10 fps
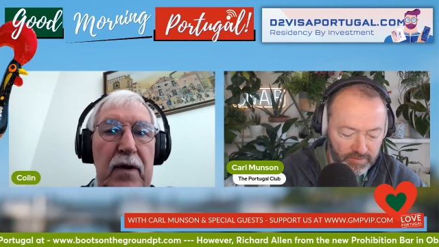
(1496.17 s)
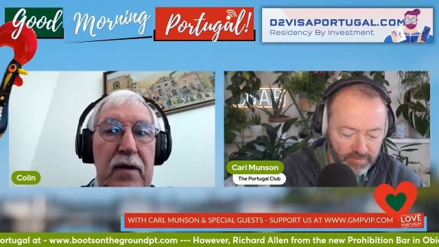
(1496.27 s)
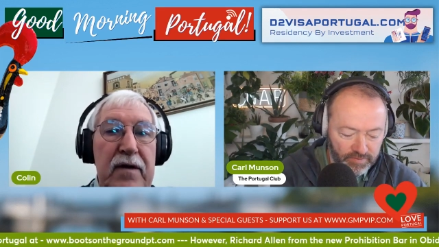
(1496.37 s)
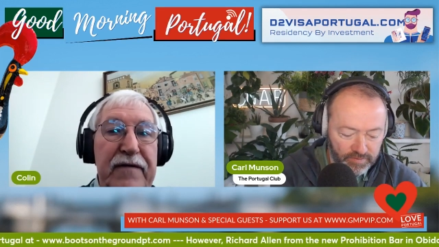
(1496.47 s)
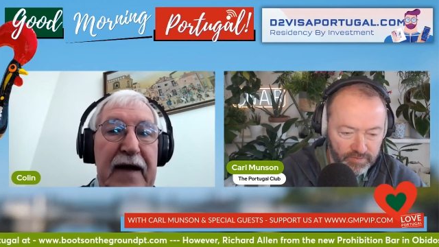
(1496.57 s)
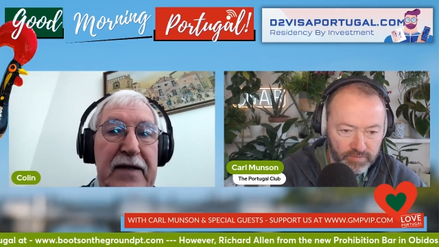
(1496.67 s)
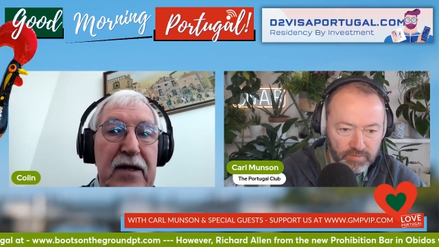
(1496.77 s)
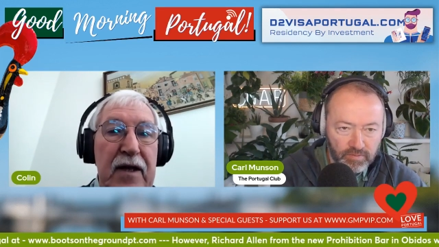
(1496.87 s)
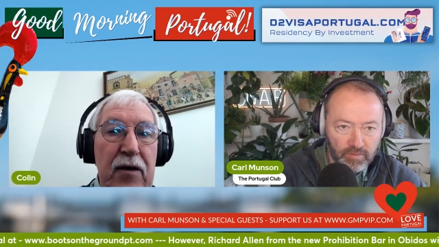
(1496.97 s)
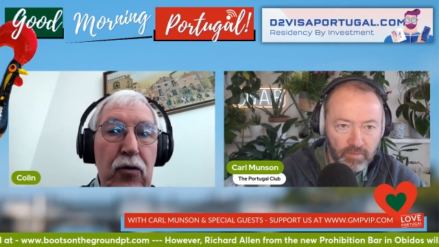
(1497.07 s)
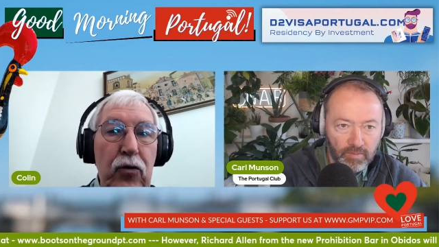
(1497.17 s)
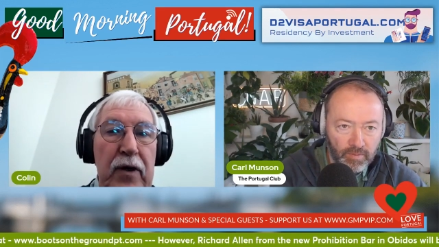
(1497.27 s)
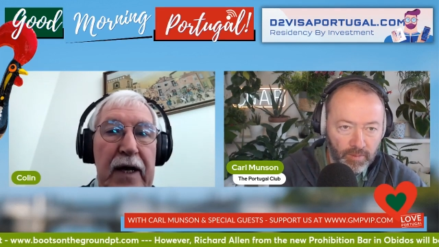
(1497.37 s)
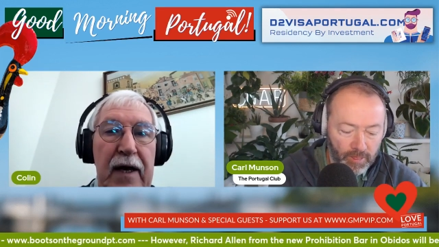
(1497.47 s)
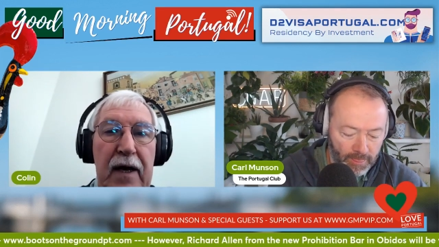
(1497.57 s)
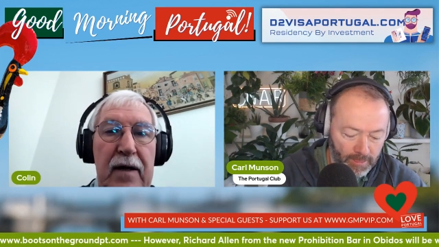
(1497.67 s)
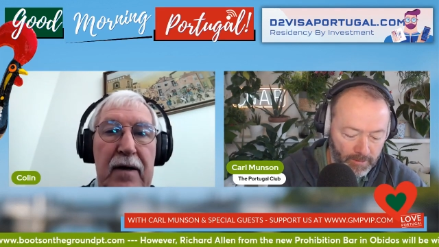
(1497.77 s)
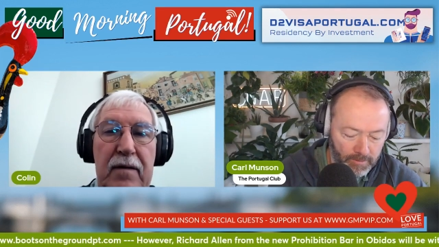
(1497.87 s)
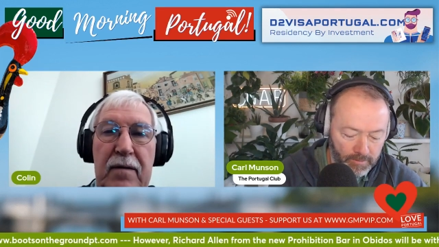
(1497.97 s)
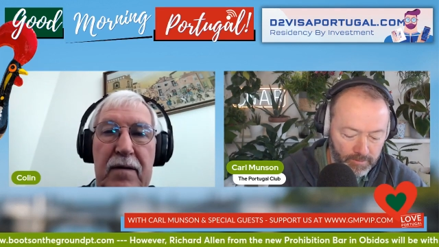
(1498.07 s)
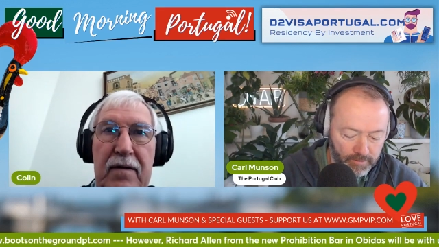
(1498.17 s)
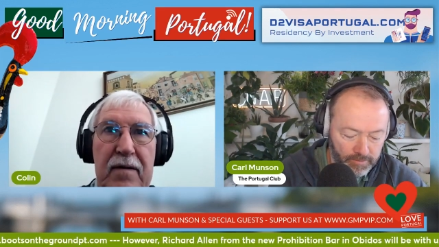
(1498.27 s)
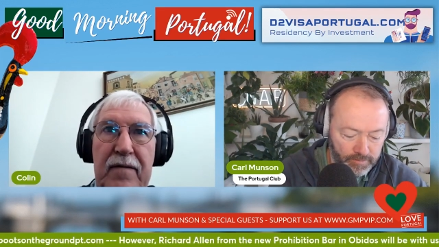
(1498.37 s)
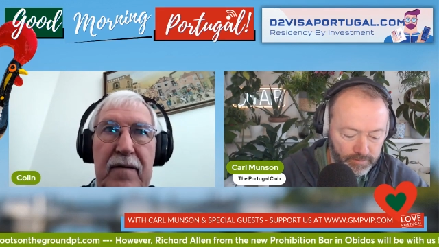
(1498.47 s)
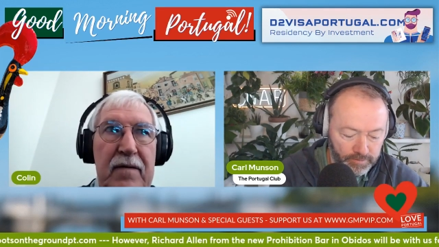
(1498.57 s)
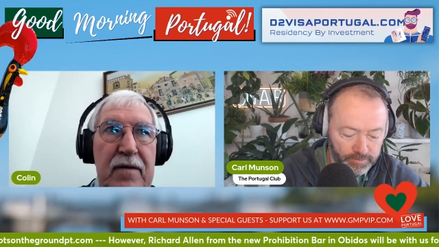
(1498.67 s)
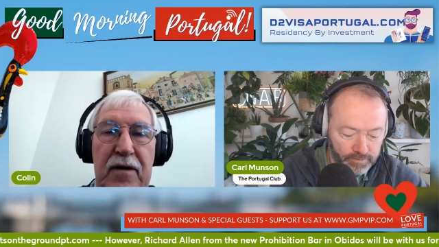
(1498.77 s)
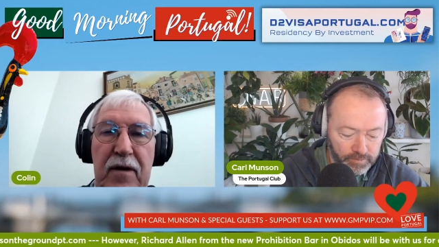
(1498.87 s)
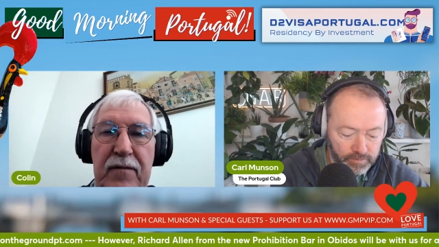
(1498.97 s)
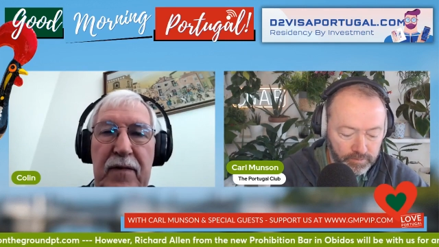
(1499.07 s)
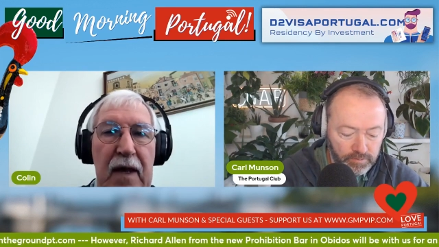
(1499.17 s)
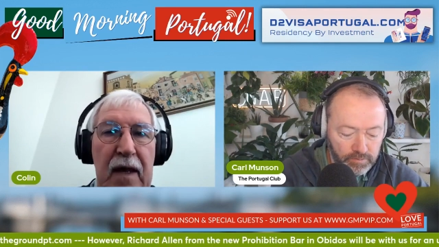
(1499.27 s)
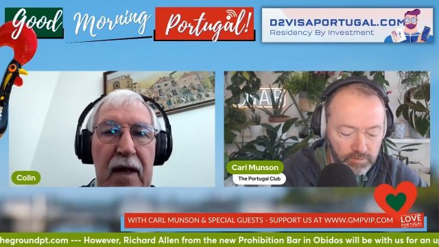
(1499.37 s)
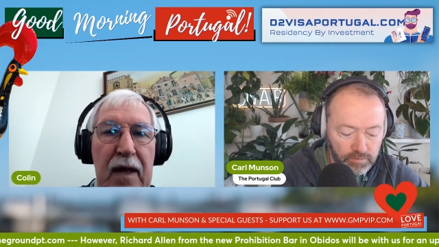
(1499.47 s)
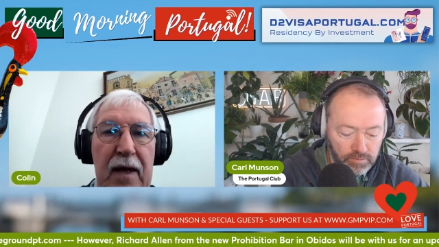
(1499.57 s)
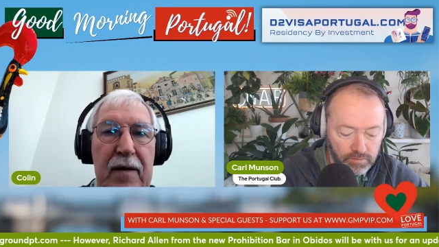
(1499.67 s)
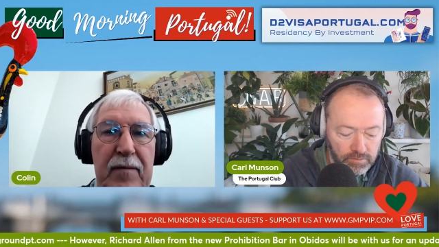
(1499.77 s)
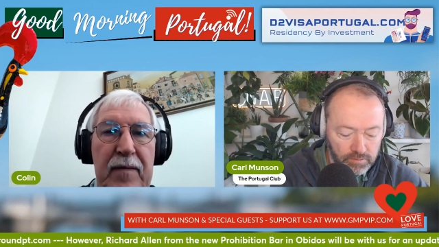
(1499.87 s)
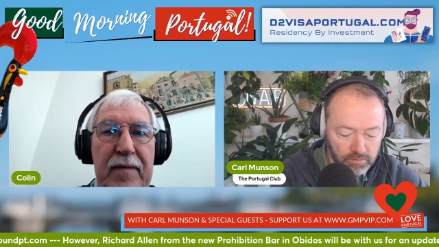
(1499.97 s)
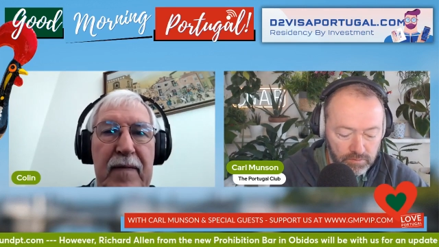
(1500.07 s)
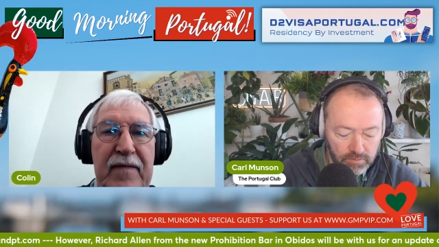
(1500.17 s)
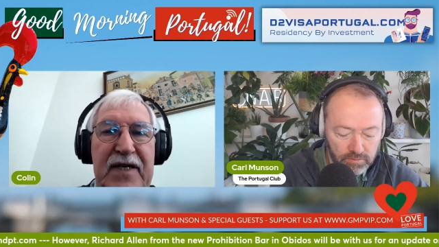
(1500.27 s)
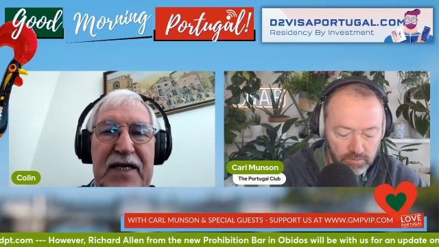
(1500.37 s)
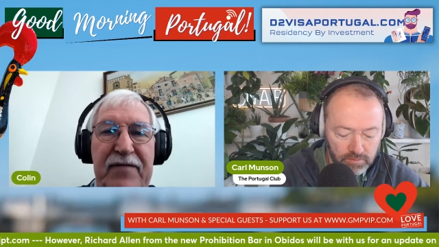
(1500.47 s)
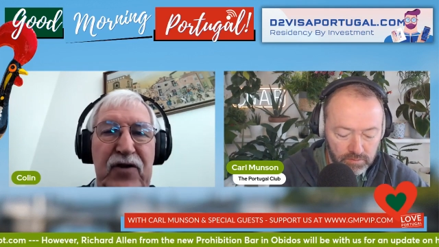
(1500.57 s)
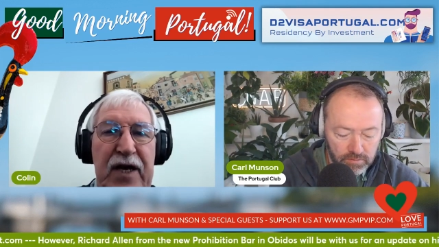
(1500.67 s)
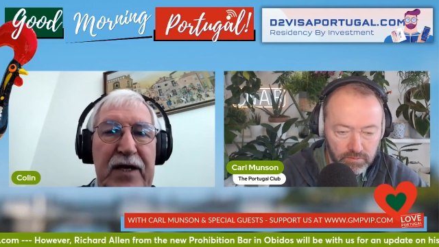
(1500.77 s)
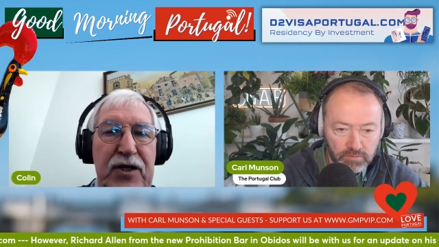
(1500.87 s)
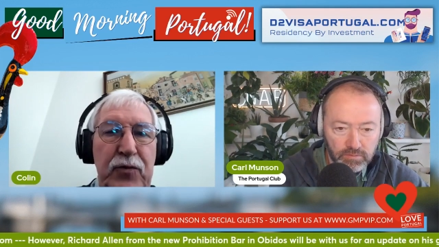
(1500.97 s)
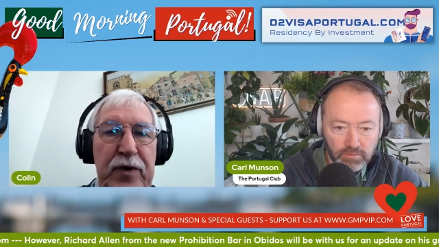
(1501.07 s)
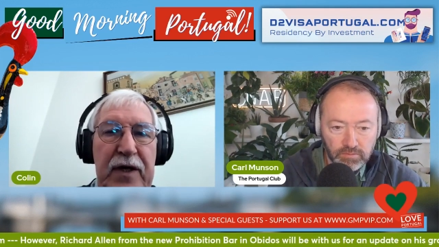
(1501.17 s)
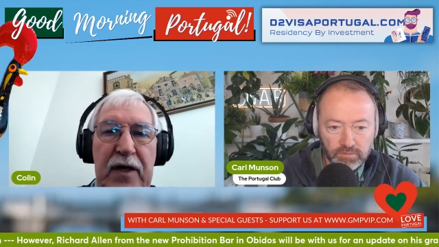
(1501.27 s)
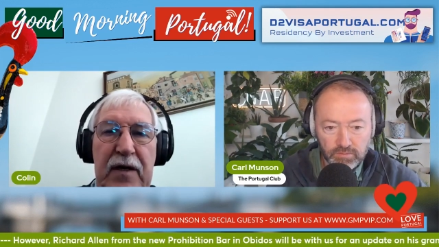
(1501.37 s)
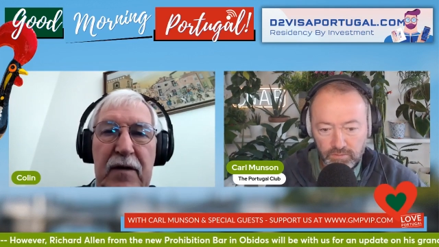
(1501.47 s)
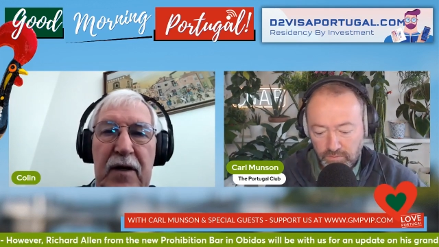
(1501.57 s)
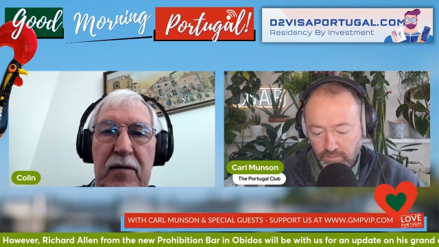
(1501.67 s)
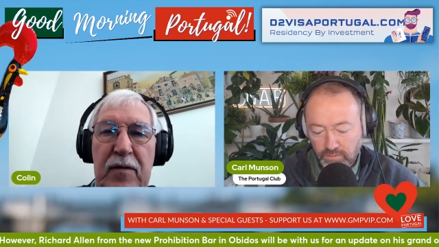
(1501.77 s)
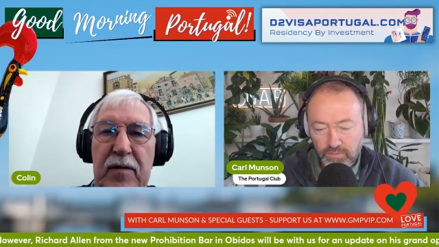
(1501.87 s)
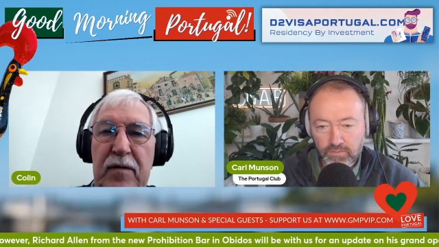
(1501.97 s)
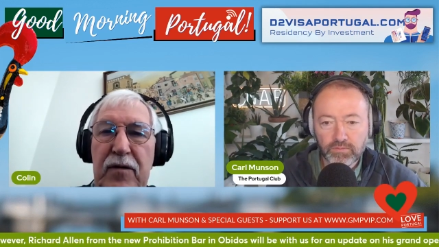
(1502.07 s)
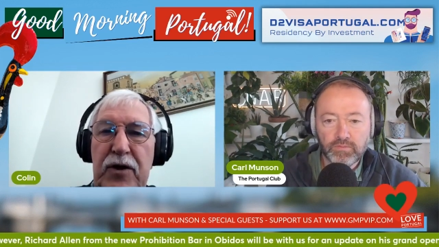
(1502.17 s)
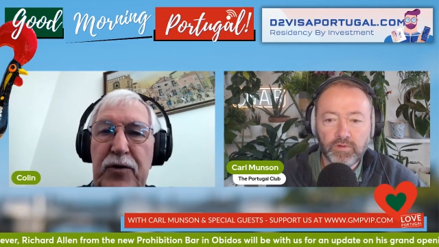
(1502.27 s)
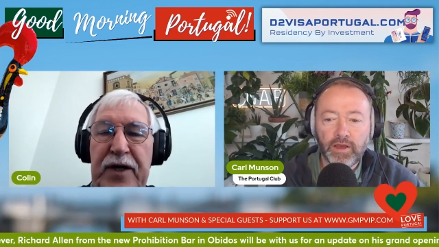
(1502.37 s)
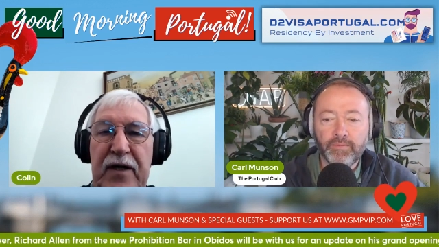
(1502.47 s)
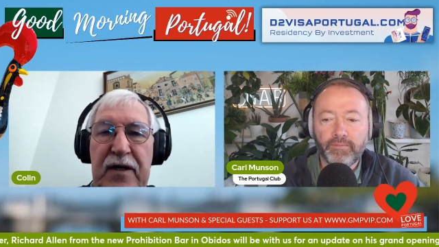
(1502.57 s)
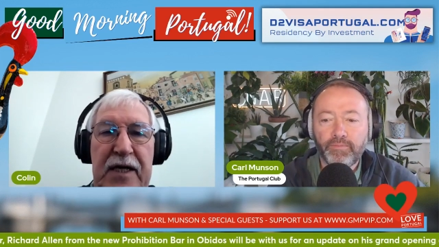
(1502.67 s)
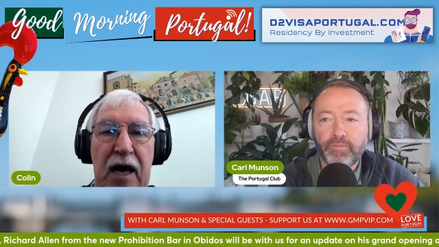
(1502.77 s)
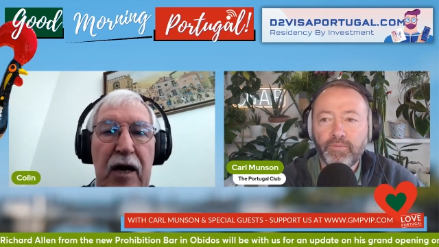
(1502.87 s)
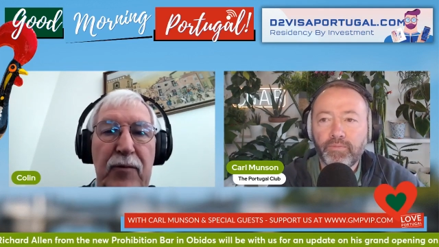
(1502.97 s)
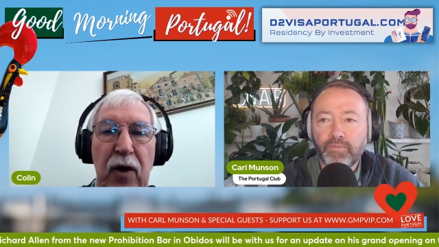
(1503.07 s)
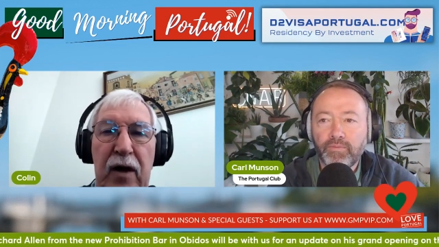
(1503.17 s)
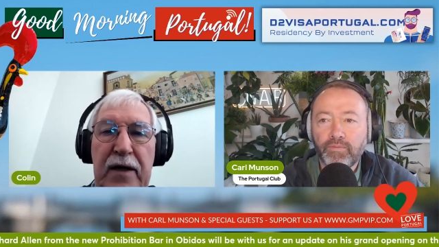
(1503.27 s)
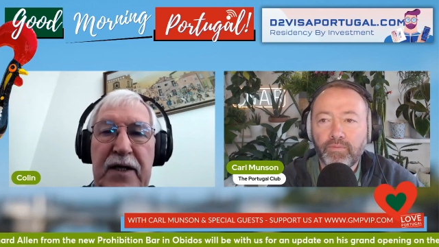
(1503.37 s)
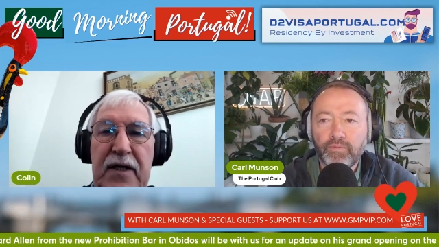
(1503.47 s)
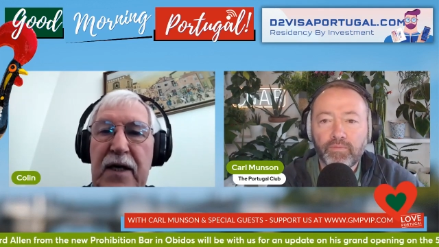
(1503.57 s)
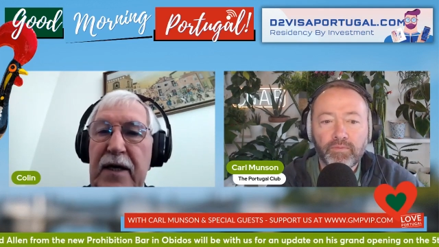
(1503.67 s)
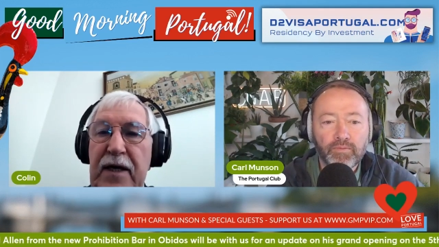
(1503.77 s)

Speaker 1: Well, the fact that they're all there, you know, 7 days a week, doing DIY to